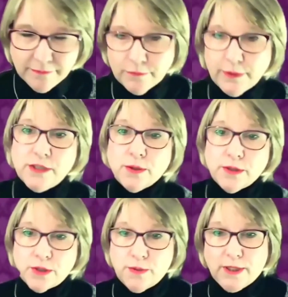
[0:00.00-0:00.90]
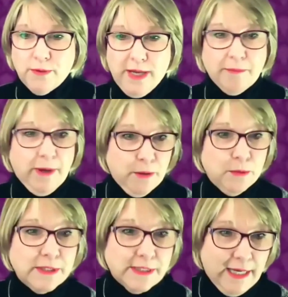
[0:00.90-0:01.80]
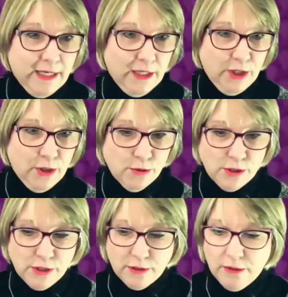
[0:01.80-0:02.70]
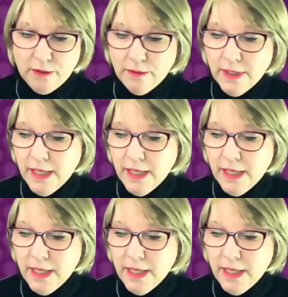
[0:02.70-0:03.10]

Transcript: resource directory on my own site years ago,